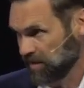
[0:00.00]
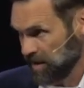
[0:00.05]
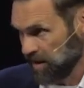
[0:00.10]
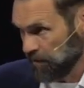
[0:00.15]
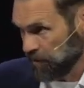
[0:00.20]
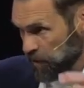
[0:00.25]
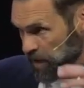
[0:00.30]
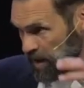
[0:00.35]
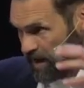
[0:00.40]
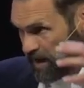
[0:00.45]
And
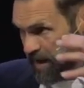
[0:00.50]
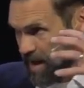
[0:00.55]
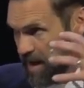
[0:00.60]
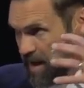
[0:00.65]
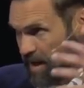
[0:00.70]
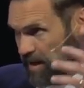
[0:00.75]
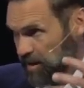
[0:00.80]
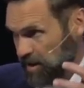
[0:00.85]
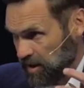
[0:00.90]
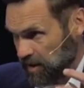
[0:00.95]
if we
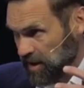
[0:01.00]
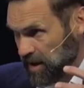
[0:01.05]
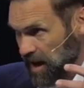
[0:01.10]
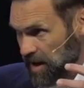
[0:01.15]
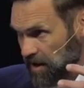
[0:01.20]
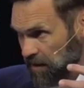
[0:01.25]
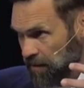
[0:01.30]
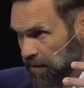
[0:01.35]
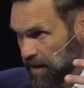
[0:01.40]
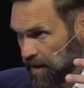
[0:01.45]
just
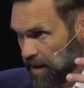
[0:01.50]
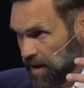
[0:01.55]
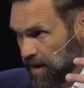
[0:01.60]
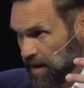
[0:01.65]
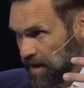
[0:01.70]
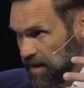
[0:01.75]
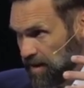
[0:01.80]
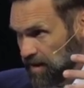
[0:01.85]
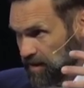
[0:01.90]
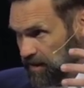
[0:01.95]
kind of
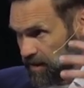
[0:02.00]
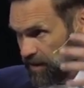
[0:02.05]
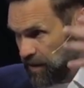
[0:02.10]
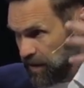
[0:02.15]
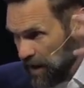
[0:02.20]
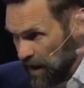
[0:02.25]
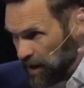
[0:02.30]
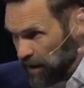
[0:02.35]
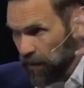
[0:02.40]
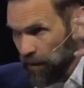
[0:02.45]

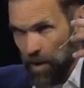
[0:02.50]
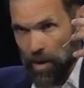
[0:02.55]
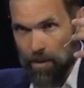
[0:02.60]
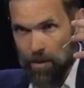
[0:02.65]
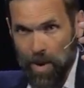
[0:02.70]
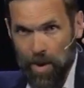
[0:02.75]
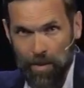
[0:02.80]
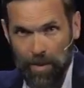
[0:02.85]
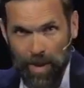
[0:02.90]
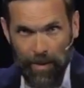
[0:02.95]
think for a
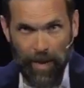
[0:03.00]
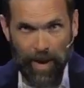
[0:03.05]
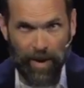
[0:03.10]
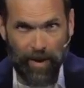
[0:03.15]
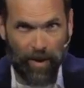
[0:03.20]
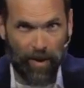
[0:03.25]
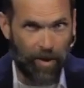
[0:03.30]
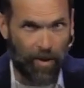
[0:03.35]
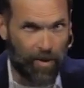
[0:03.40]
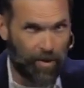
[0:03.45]
moment about
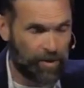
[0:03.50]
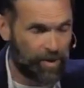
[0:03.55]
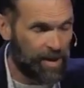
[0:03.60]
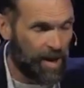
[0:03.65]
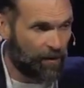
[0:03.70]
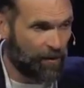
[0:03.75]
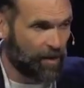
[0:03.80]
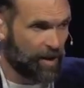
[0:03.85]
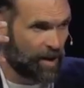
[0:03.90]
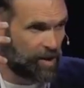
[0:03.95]
our own
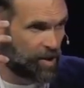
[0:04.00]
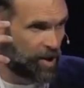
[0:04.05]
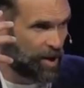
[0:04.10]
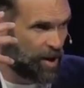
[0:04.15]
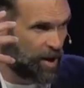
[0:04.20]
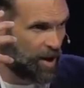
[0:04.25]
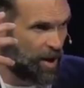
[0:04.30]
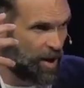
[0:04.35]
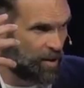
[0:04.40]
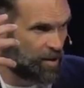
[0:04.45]
definition
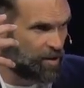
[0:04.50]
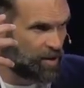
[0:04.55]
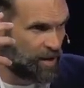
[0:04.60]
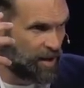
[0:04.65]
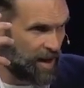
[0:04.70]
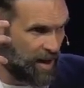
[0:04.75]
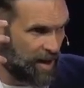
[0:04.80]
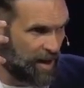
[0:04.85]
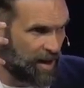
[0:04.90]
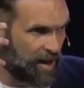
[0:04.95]
and
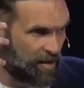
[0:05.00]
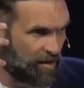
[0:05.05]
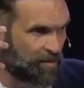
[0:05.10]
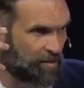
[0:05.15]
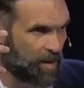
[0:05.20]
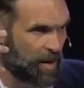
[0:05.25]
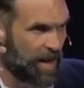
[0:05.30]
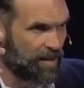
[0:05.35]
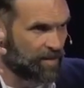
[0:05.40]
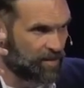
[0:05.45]
understanding
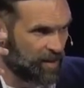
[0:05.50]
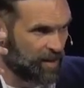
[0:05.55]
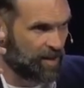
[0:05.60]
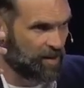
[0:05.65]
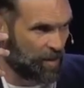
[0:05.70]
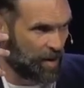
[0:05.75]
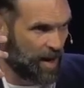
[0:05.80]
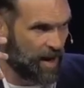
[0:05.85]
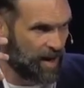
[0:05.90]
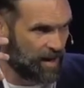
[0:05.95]
of
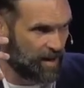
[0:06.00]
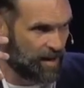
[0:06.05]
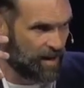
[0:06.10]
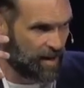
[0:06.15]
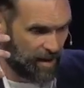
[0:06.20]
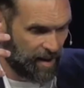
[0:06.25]
blessing, right?